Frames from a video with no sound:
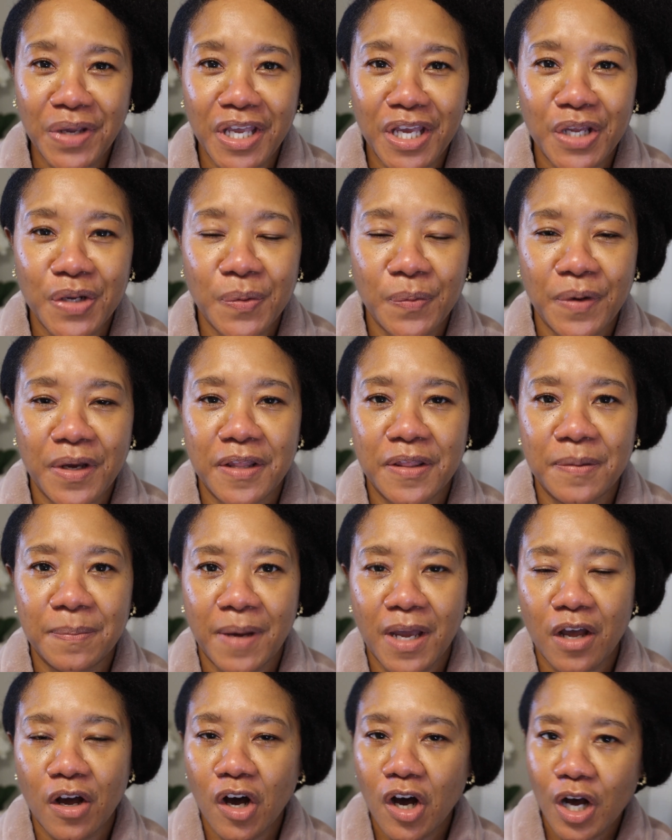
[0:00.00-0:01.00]
in with
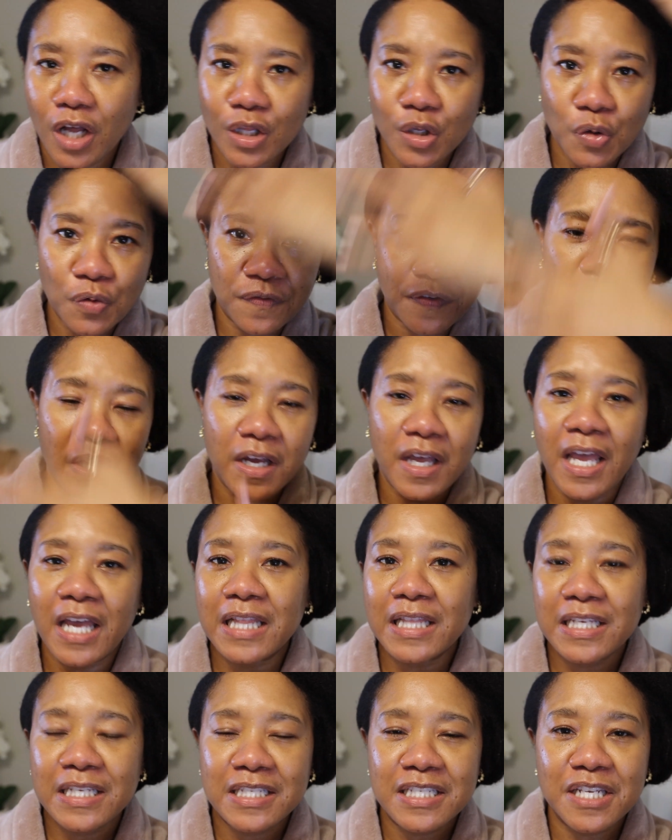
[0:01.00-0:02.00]
my all over
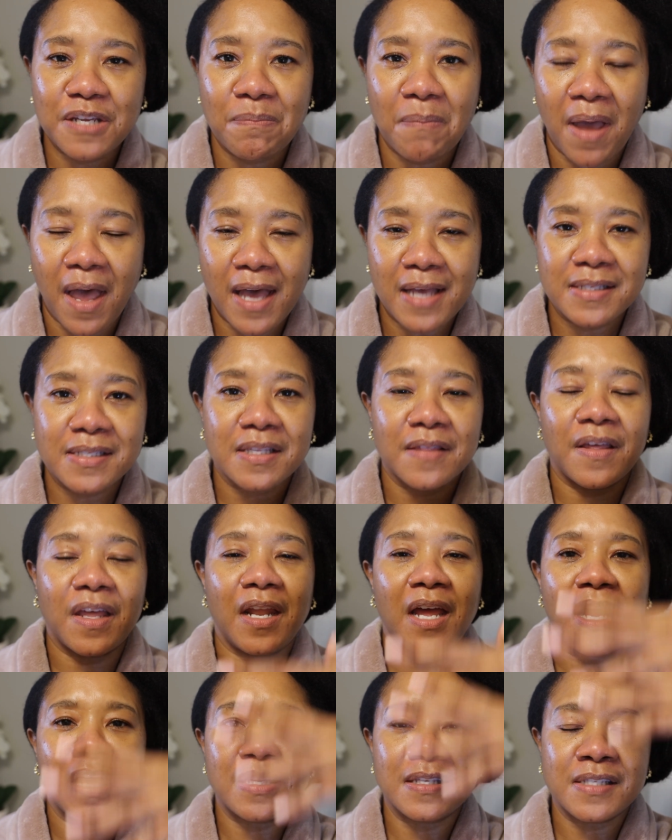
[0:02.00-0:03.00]
LED mask that
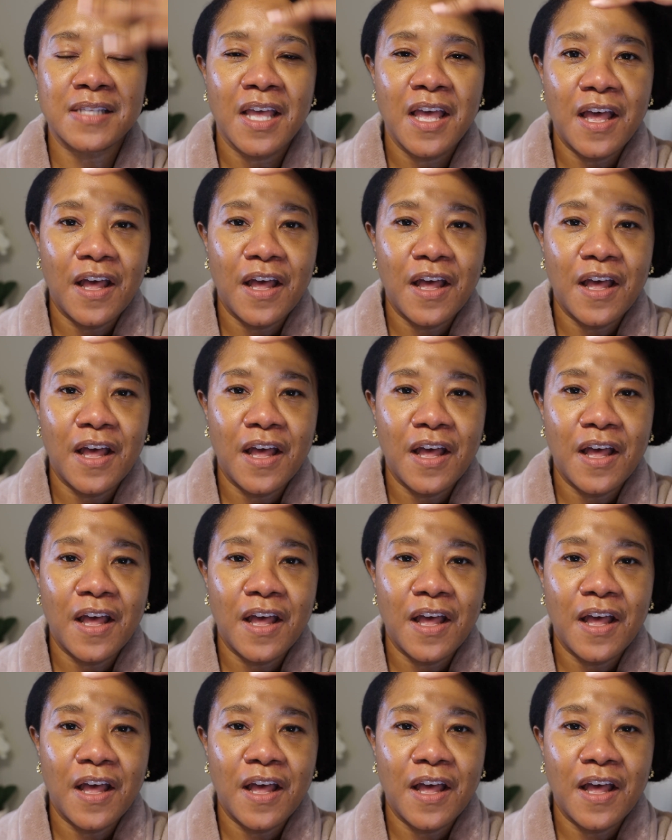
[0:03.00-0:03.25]
has